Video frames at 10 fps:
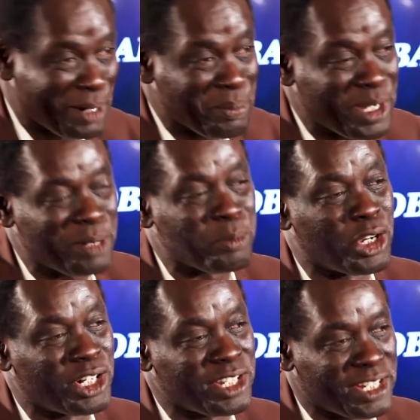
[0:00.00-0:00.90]
I met
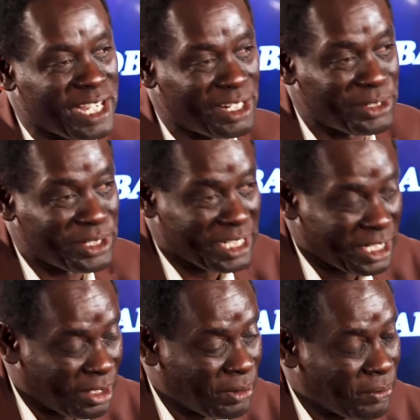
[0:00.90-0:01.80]
Margie
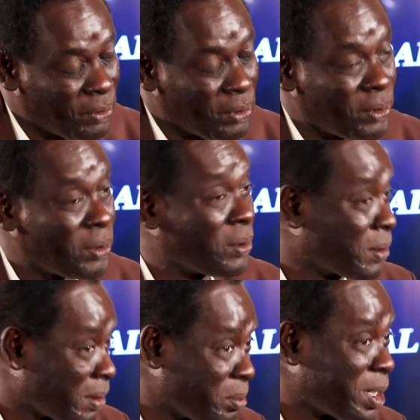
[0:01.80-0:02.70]
Aloni,
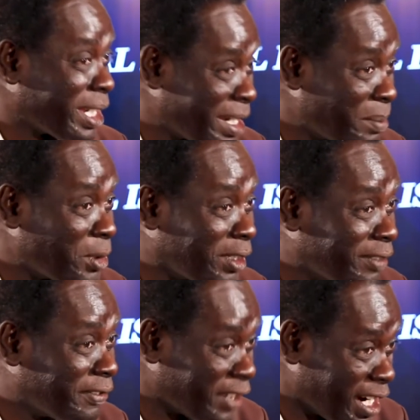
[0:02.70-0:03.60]
who became a
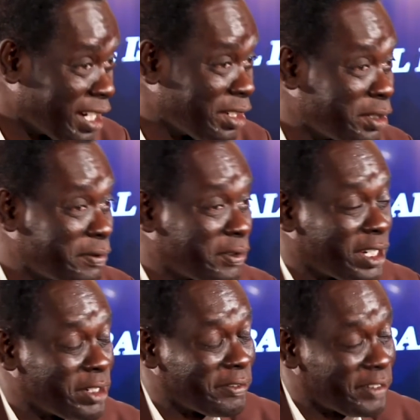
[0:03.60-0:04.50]
very good
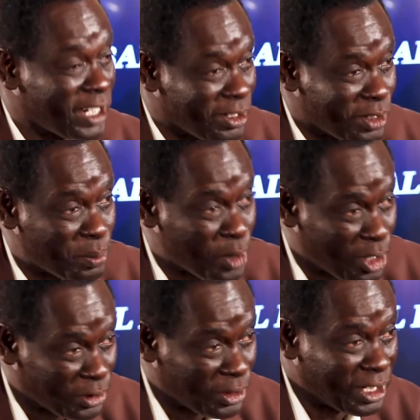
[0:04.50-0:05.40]
friend, a very good
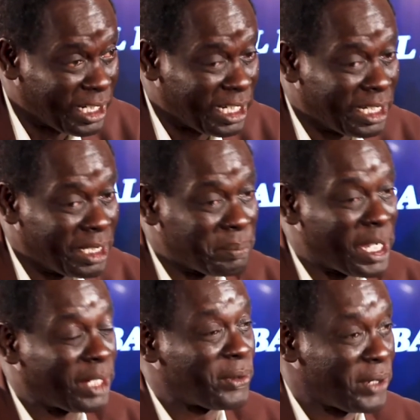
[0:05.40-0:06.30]
partner in
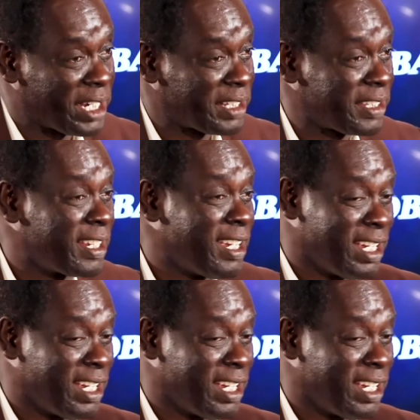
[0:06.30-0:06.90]
my quest